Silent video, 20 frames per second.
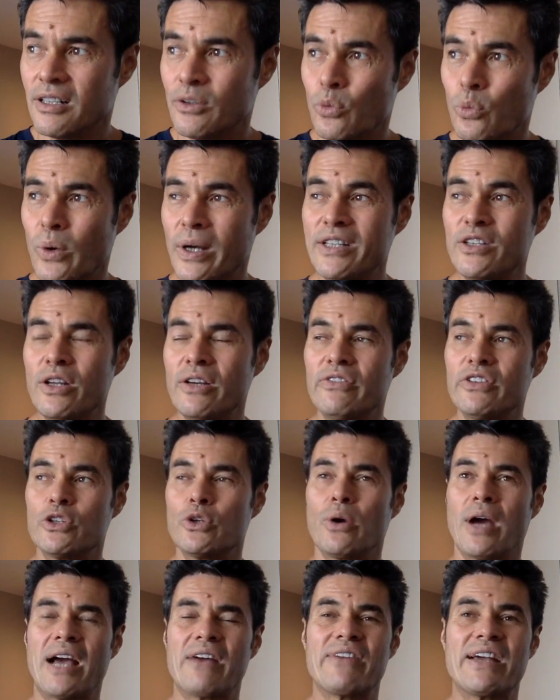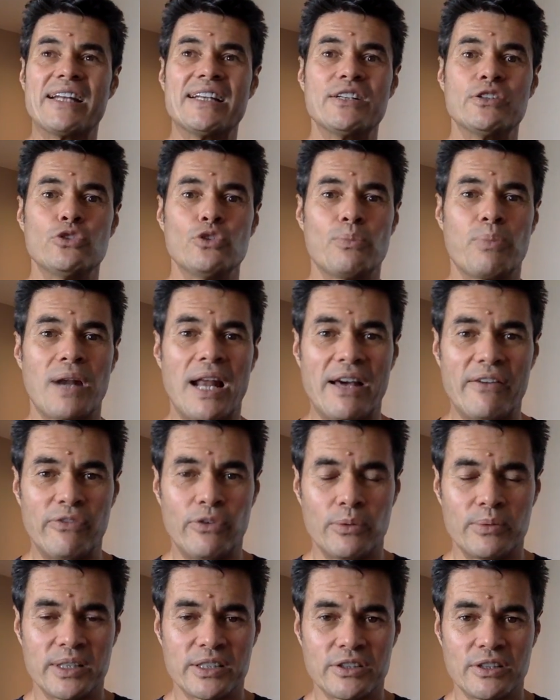whenever you have any new
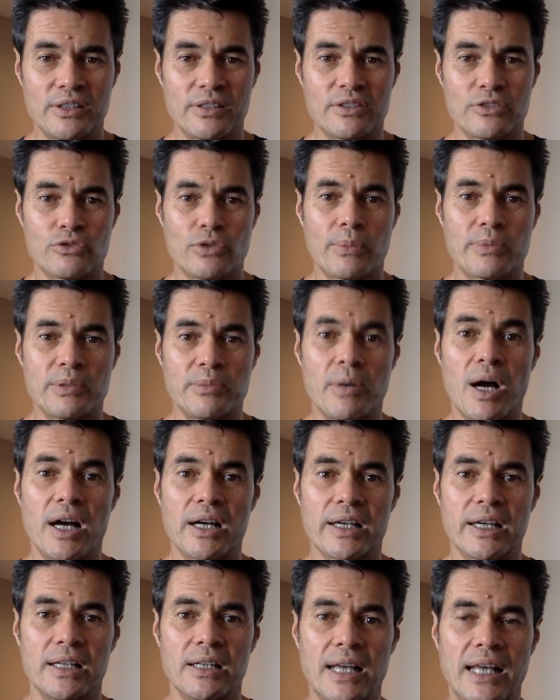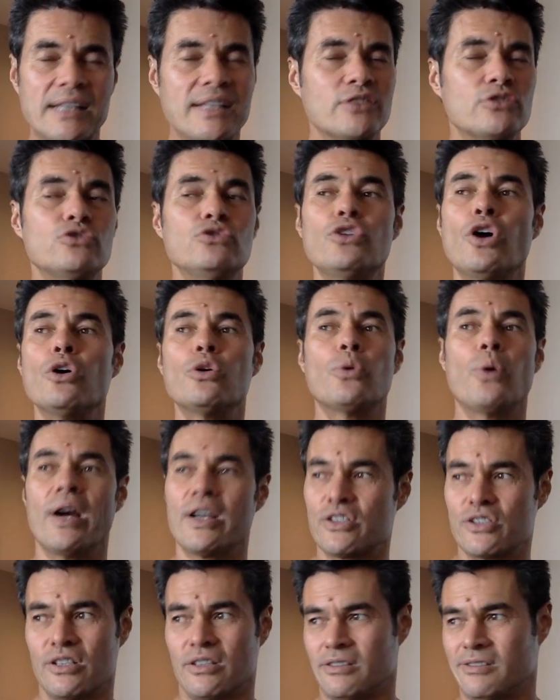platform that's going to disrupt the market, and there's no
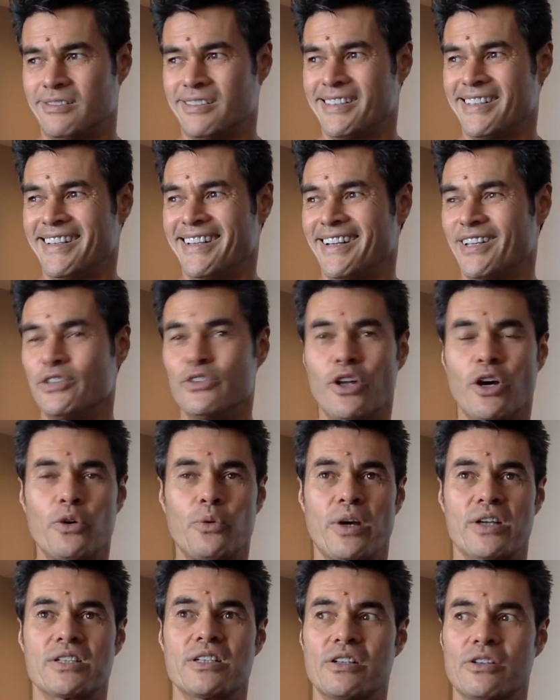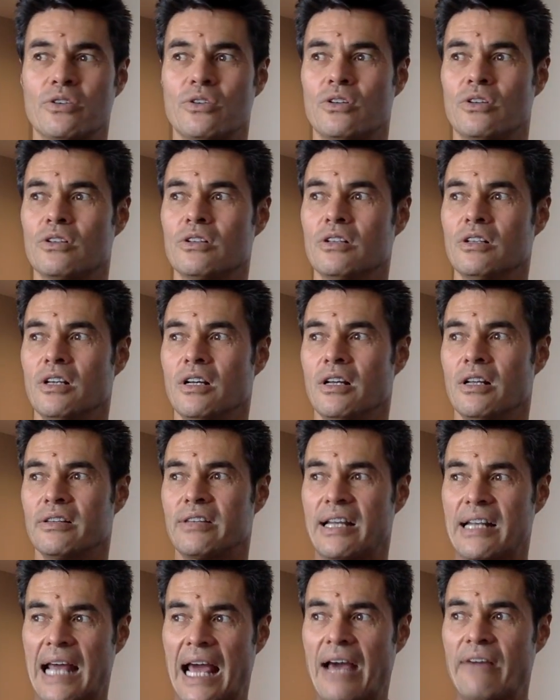question at all,
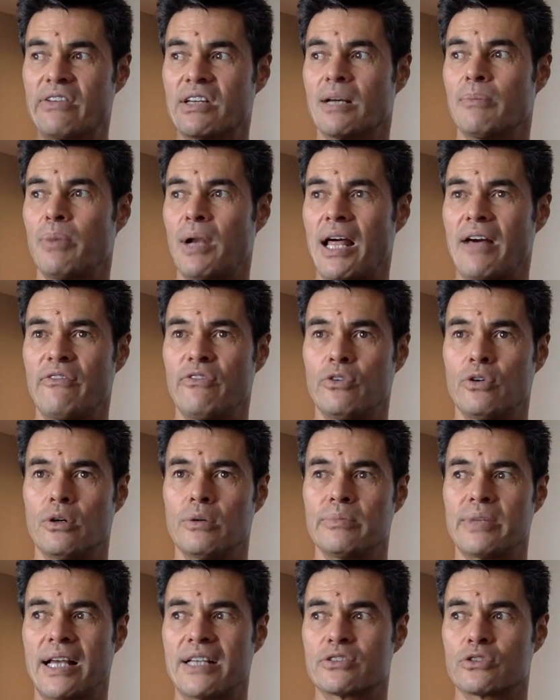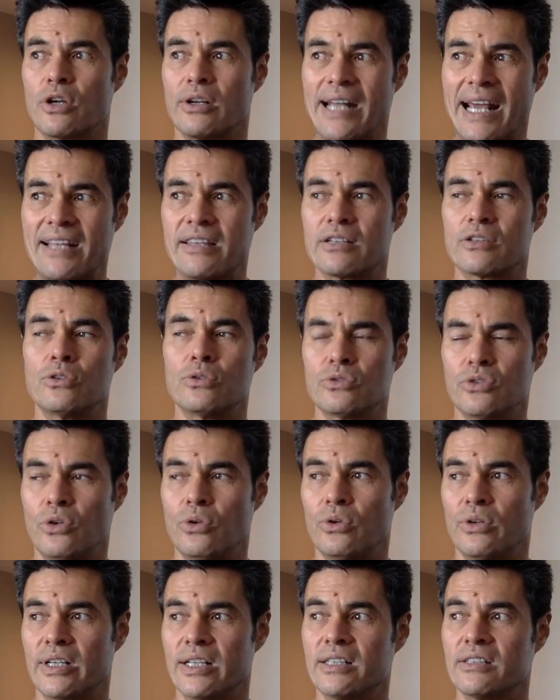that having a platform that's got ethical
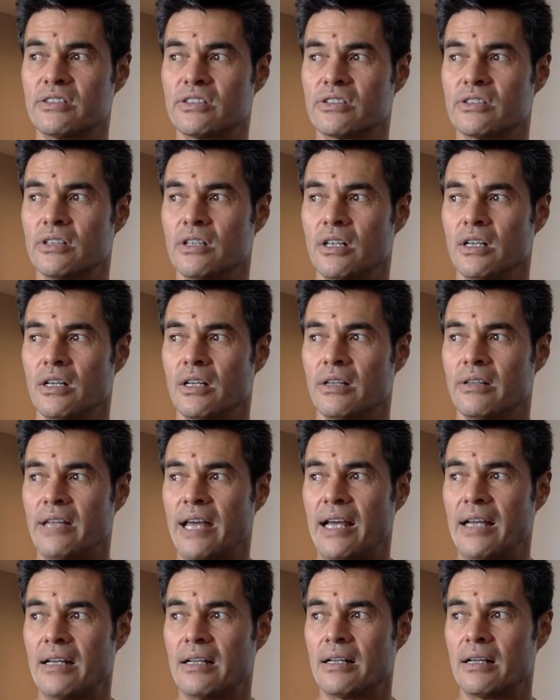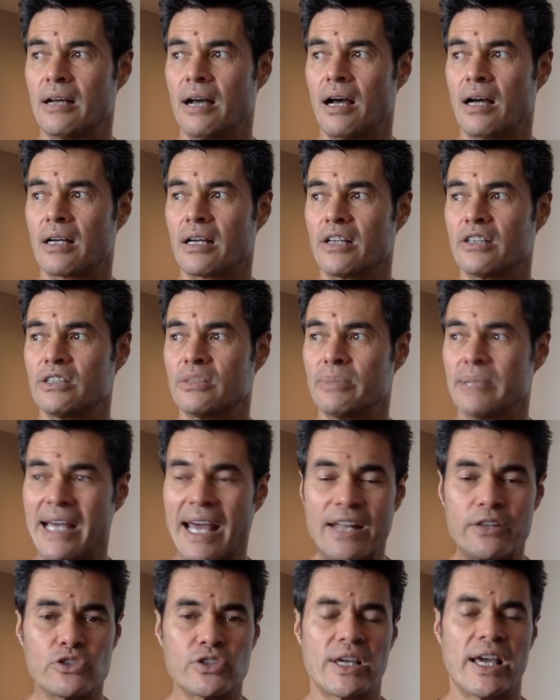toys that are going to be
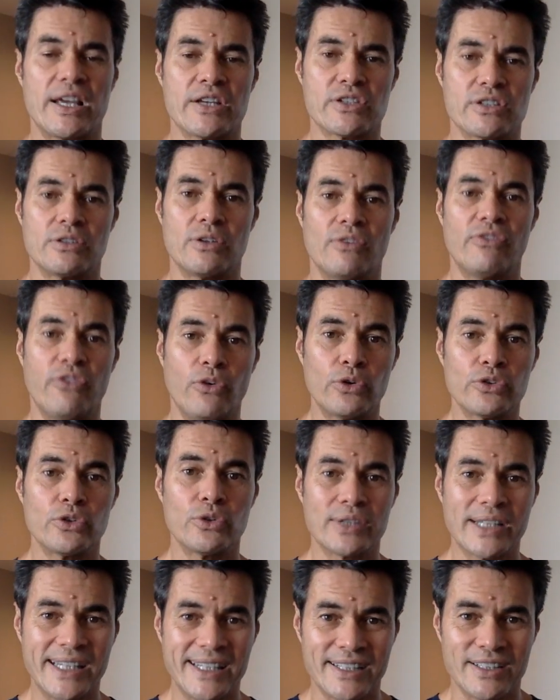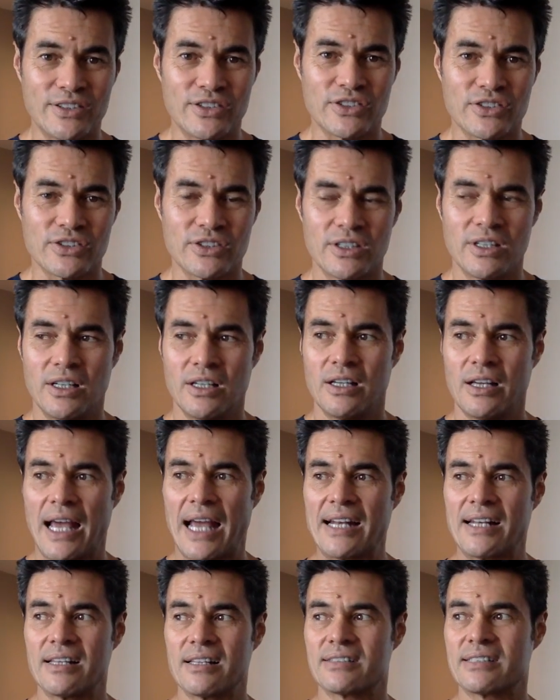educational for your kids,
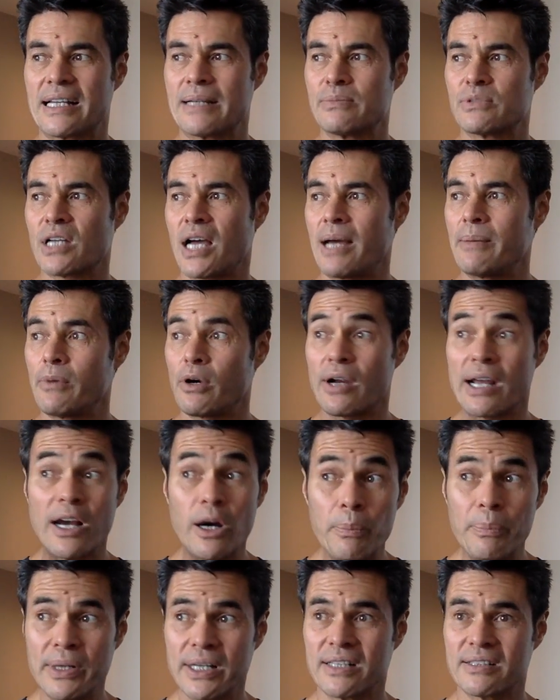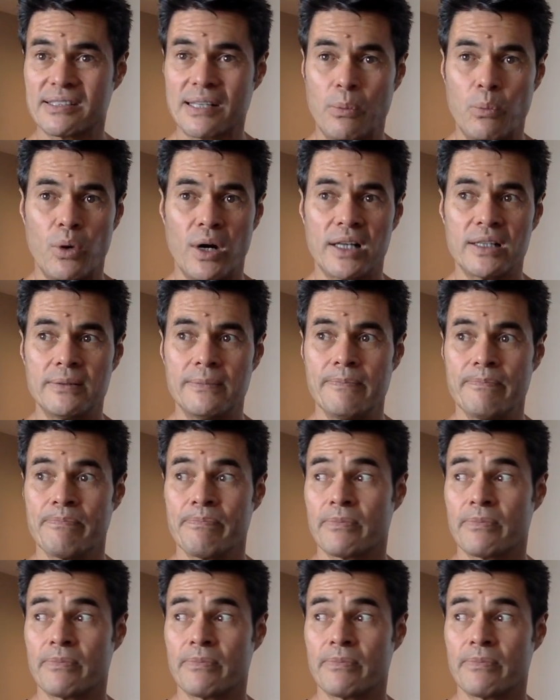and at the same time are helping someone